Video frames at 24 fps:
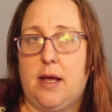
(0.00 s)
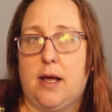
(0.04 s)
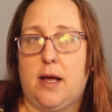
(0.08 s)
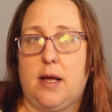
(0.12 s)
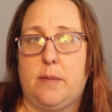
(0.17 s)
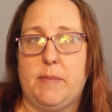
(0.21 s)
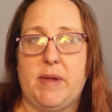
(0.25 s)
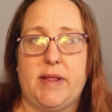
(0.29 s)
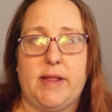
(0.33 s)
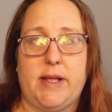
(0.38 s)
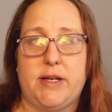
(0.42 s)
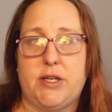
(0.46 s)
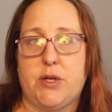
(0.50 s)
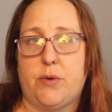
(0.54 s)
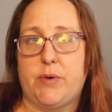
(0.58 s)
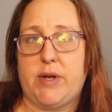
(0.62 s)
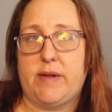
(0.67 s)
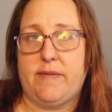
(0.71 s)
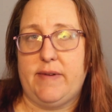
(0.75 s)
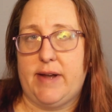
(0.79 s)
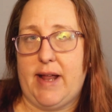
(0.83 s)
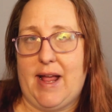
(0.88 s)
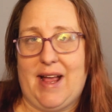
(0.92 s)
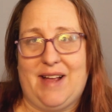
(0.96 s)
and they don't
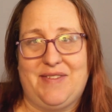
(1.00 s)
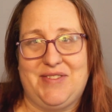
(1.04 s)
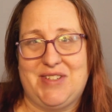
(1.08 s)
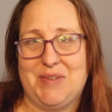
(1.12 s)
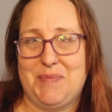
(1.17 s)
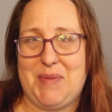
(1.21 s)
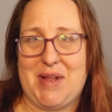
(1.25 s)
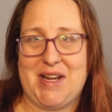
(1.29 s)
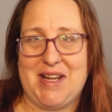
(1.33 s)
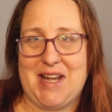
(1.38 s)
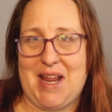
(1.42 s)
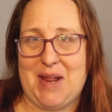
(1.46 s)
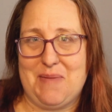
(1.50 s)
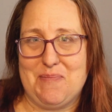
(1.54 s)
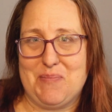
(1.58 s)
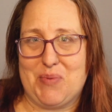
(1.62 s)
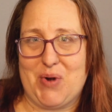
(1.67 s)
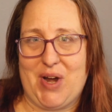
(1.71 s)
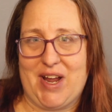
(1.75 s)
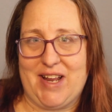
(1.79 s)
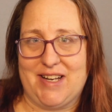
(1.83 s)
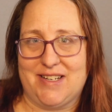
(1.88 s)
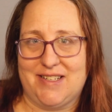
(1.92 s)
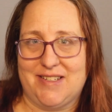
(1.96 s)
even have to be name
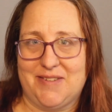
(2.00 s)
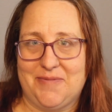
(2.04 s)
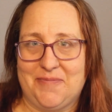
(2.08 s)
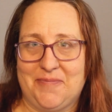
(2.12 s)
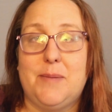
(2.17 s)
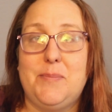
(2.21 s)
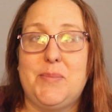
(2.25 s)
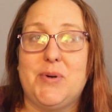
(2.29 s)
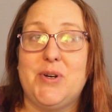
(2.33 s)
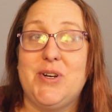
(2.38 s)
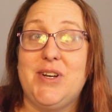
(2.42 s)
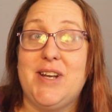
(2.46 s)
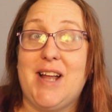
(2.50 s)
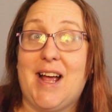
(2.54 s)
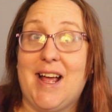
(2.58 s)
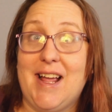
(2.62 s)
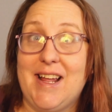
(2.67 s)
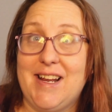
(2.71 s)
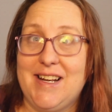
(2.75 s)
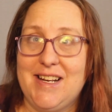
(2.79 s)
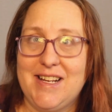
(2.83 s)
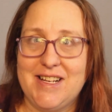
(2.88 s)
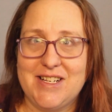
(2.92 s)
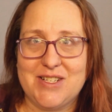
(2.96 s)
brand. brand. Number
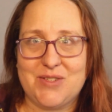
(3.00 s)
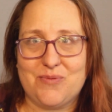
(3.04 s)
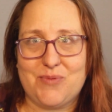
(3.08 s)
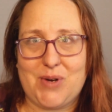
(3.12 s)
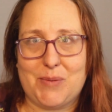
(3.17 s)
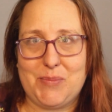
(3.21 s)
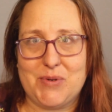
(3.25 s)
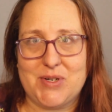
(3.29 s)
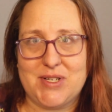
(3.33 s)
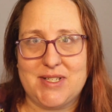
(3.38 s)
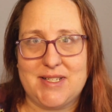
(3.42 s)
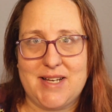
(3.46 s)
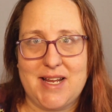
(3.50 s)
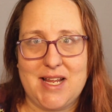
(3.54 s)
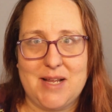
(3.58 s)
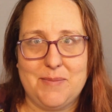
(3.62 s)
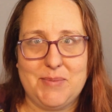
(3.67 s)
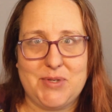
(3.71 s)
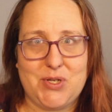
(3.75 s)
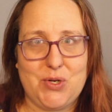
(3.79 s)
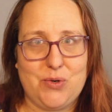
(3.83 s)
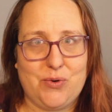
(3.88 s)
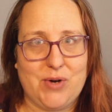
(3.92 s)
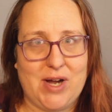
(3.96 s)
9 is rubber
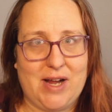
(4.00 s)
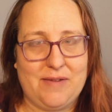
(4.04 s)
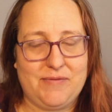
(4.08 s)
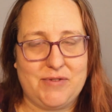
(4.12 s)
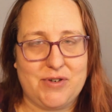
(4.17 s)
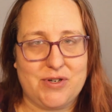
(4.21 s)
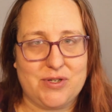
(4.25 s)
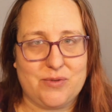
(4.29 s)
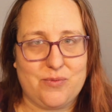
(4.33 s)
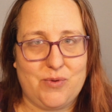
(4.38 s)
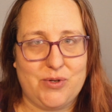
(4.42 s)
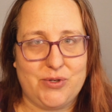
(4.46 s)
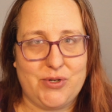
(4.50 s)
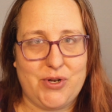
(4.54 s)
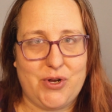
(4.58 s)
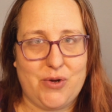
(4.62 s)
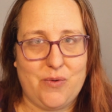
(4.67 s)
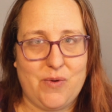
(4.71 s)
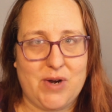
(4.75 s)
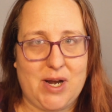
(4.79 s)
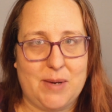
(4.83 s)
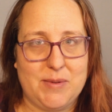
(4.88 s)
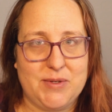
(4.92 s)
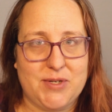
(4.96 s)
stamps. You crafters will
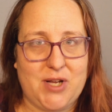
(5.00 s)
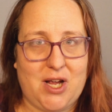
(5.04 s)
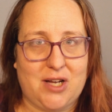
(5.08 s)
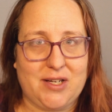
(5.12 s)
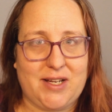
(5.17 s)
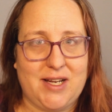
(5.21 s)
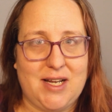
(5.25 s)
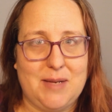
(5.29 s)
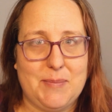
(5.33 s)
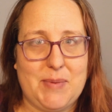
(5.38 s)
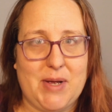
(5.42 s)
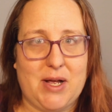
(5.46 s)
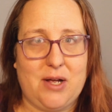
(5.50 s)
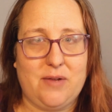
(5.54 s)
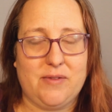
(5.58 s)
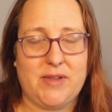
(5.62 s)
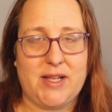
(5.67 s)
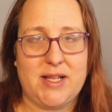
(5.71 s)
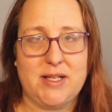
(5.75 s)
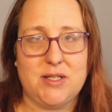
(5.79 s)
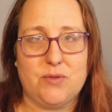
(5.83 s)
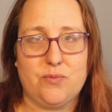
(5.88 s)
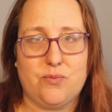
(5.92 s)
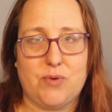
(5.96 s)
know what I'm talking about.
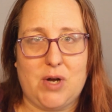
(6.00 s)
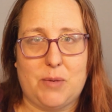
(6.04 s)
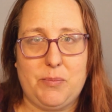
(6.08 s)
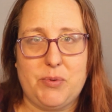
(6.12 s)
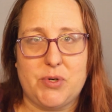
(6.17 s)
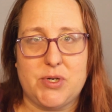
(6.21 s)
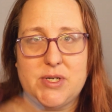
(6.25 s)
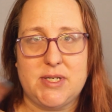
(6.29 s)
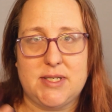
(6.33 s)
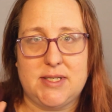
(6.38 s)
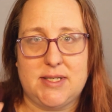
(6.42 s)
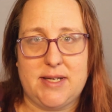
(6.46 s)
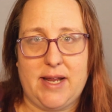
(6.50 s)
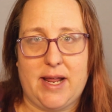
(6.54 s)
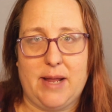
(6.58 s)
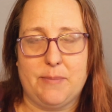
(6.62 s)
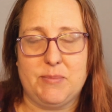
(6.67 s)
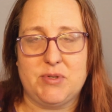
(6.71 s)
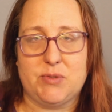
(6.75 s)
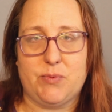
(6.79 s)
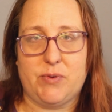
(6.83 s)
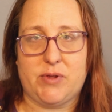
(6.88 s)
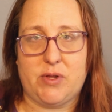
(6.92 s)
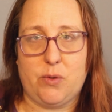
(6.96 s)
These rubber
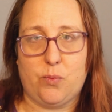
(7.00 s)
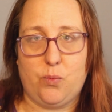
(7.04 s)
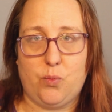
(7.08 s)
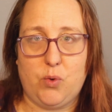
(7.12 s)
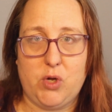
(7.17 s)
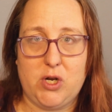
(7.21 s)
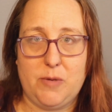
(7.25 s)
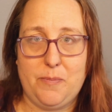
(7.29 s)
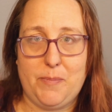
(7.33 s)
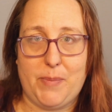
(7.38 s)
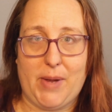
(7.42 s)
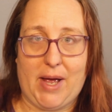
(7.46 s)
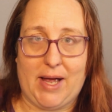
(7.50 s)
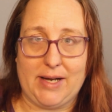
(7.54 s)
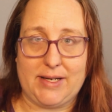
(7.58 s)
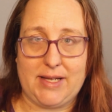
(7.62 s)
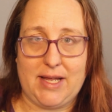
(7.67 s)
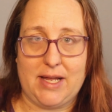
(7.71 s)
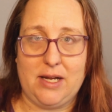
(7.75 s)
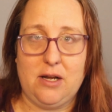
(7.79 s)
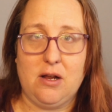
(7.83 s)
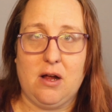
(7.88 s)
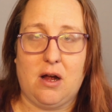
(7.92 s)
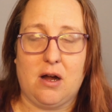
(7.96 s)
stamps with the wood
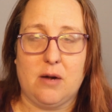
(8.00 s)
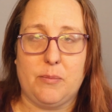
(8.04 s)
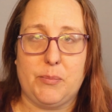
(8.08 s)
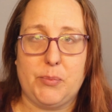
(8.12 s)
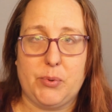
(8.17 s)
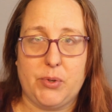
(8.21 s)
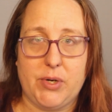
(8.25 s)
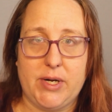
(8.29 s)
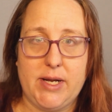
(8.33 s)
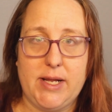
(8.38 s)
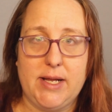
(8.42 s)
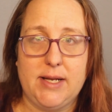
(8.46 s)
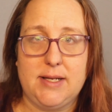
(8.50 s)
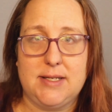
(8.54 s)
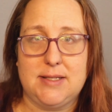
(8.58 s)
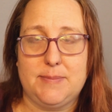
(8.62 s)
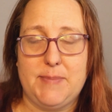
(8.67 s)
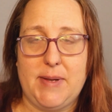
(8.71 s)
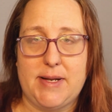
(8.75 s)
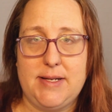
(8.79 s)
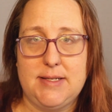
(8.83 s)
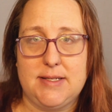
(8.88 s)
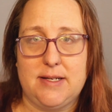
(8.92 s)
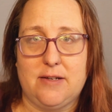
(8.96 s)
backing are pretty
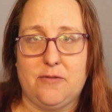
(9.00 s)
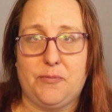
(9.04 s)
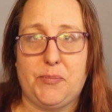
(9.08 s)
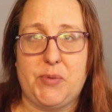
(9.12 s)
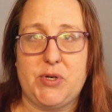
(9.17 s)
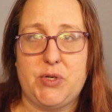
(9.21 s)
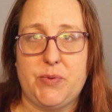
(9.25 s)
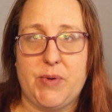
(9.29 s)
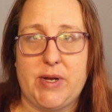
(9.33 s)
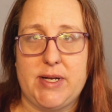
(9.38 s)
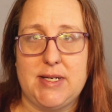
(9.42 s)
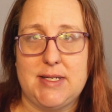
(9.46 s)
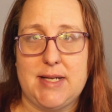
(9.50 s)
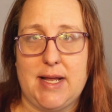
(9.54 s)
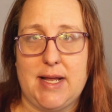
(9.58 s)
expensive, between